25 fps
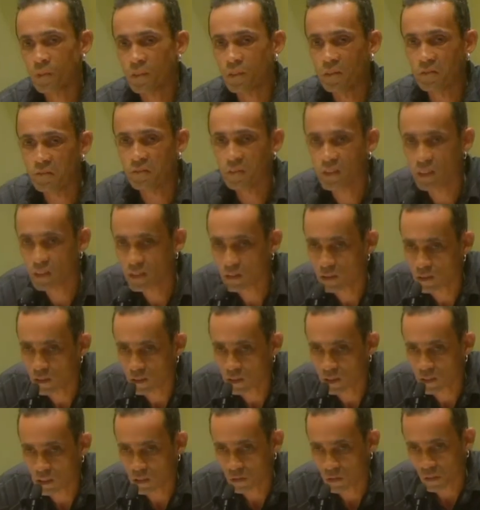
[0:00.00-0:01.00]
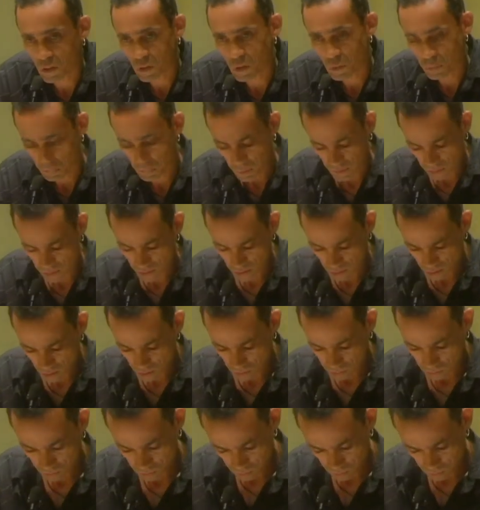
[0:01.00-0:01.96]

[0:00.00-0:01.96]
vehicles that run on petrol.